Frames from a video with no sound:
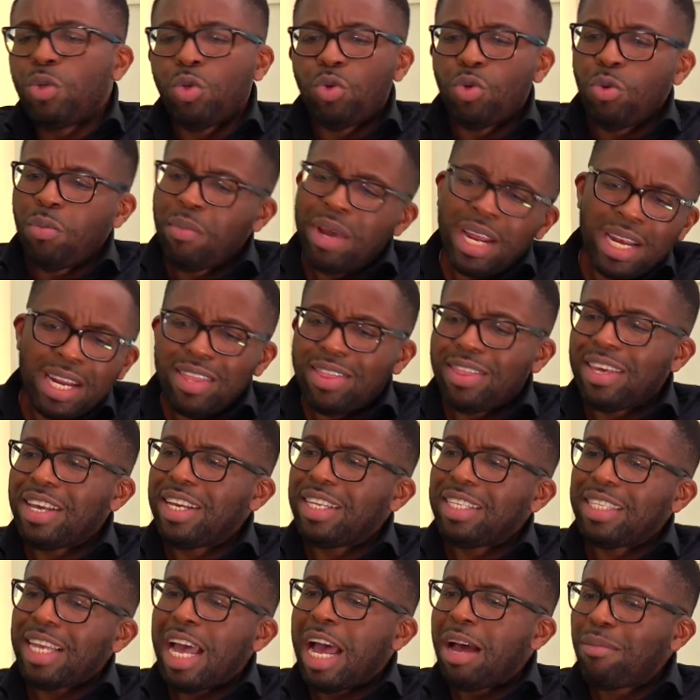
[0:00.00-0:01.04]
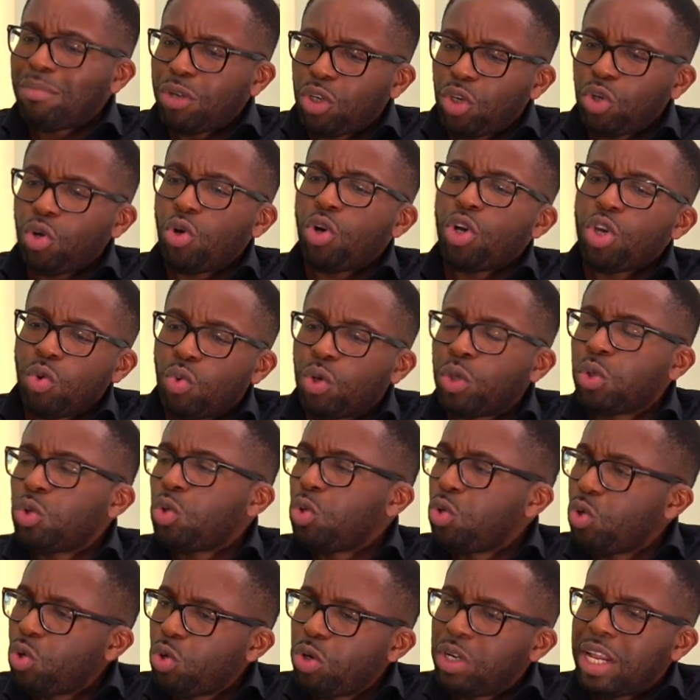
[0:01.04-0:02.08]
do many things, I'm sure you want to
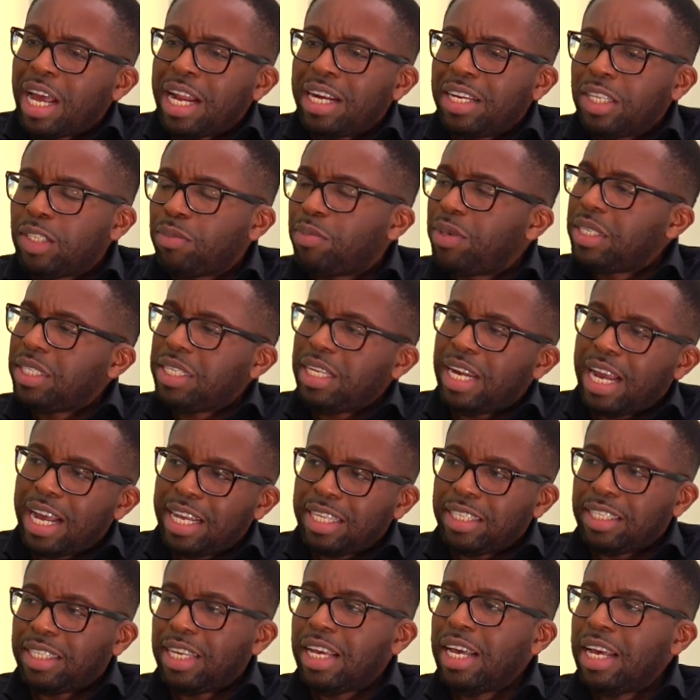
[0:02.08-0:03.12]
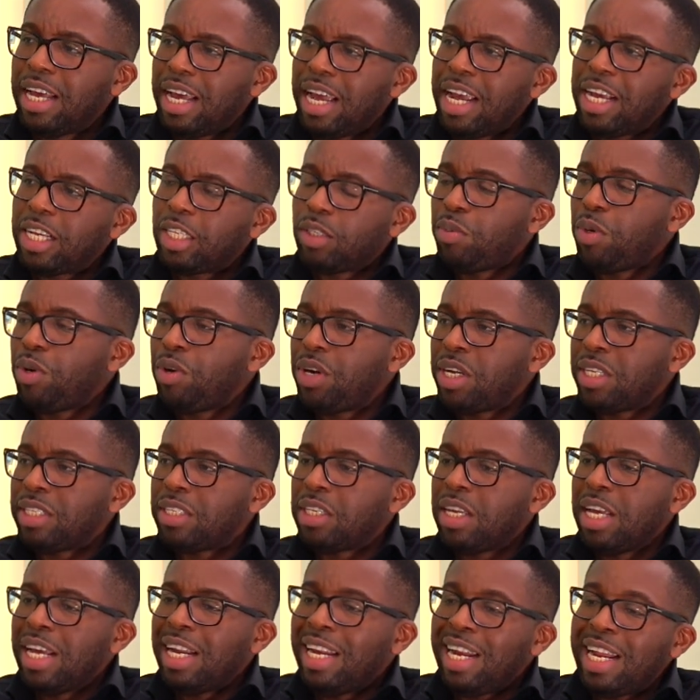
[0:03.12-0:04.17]
know that this person has
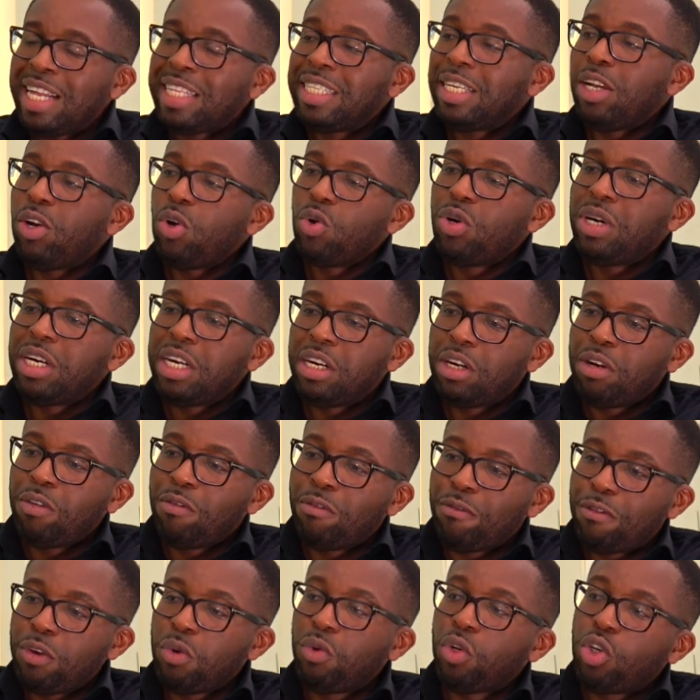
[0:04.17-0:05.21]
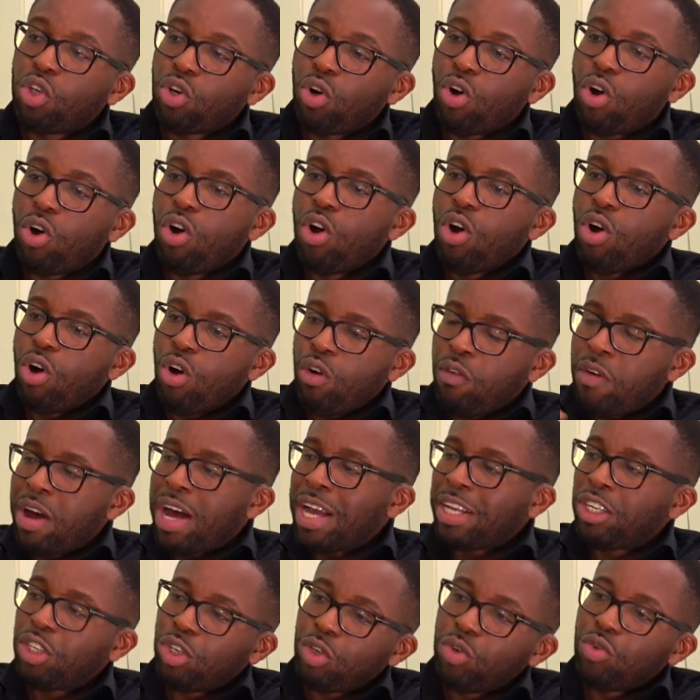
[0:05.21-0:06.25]
experience, let alone the future of our
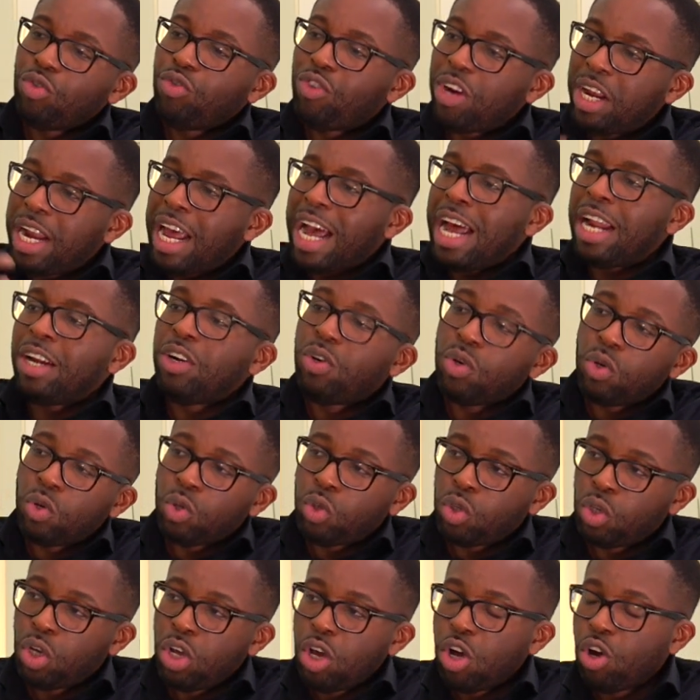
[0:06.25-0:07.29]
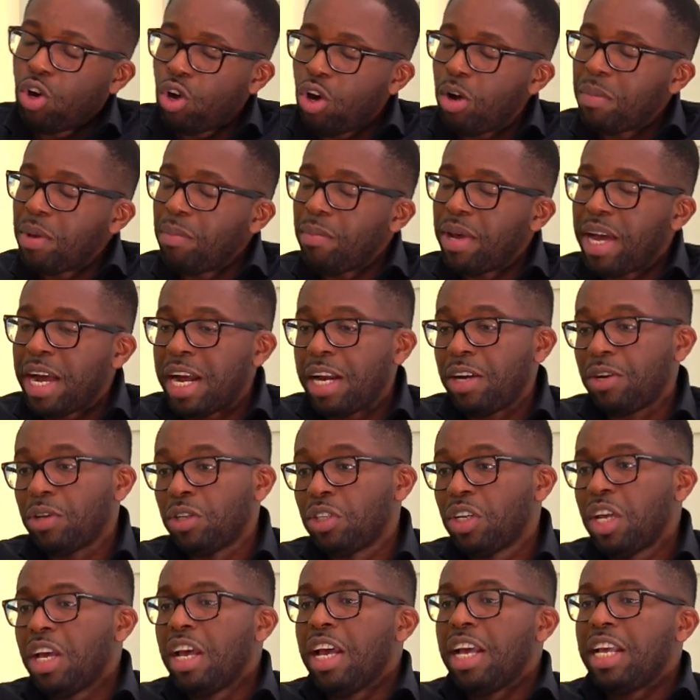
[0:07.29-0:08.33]
children and those coming behind us.
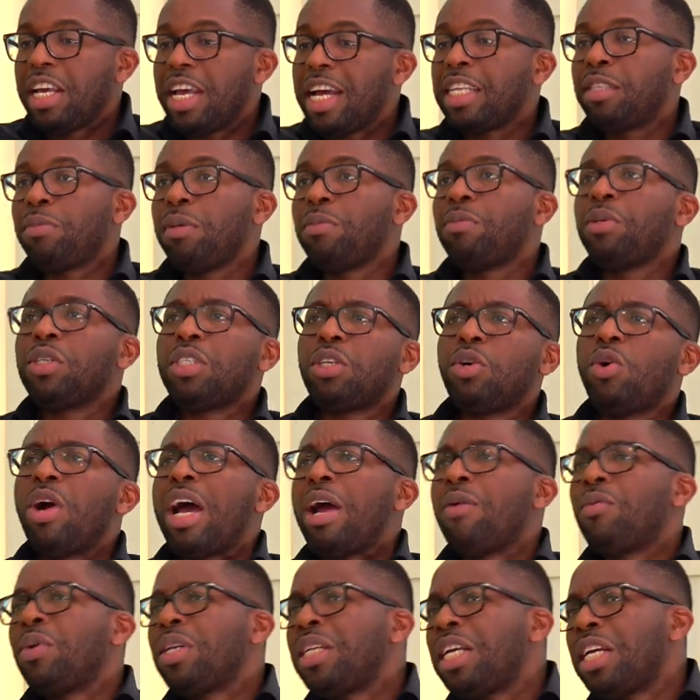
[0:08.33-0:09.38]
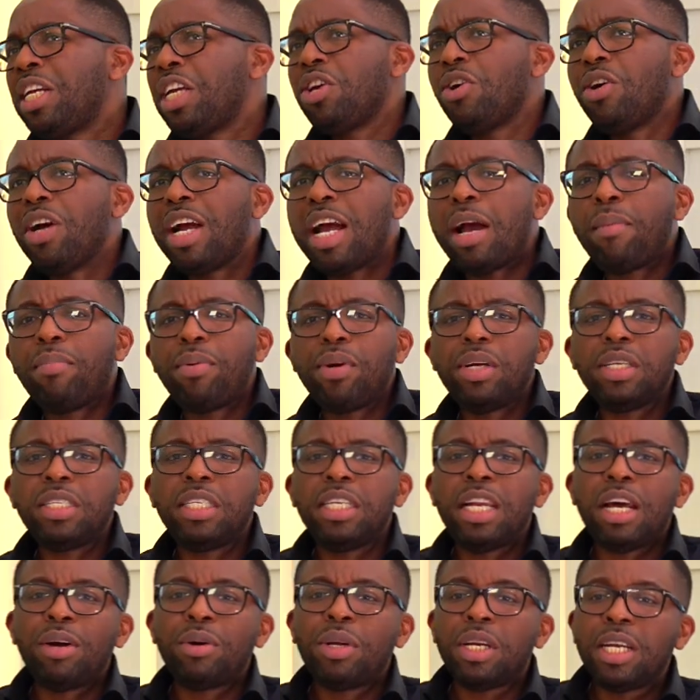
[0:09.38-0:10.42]
Yes, people say, oh, I wanted a younger
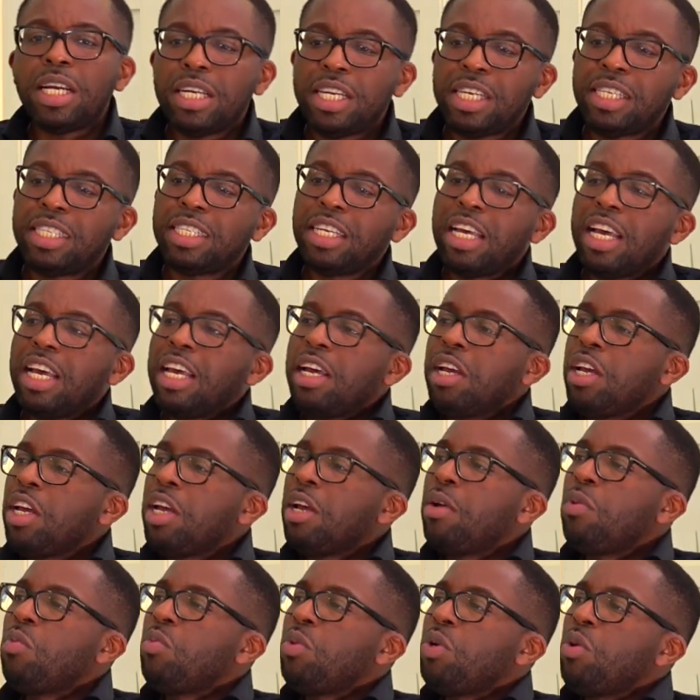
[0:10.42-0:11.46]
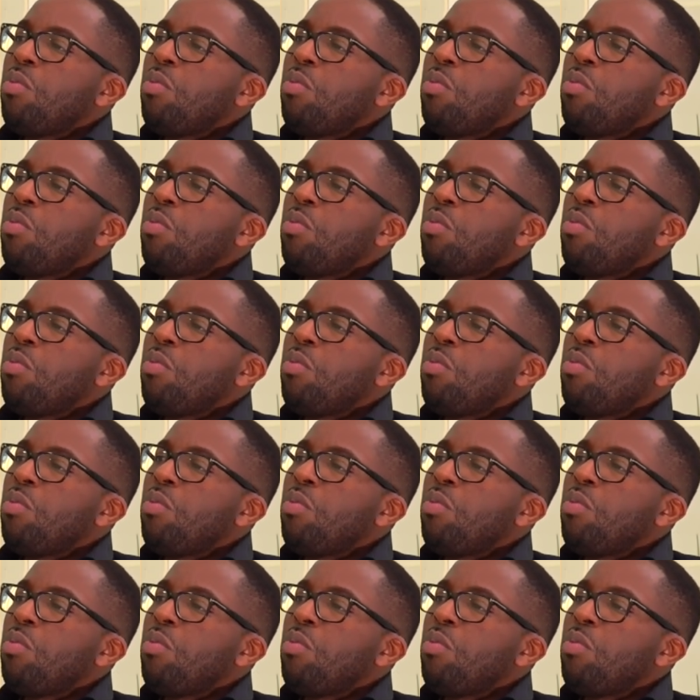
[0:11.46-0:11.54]
person, I wanted this. The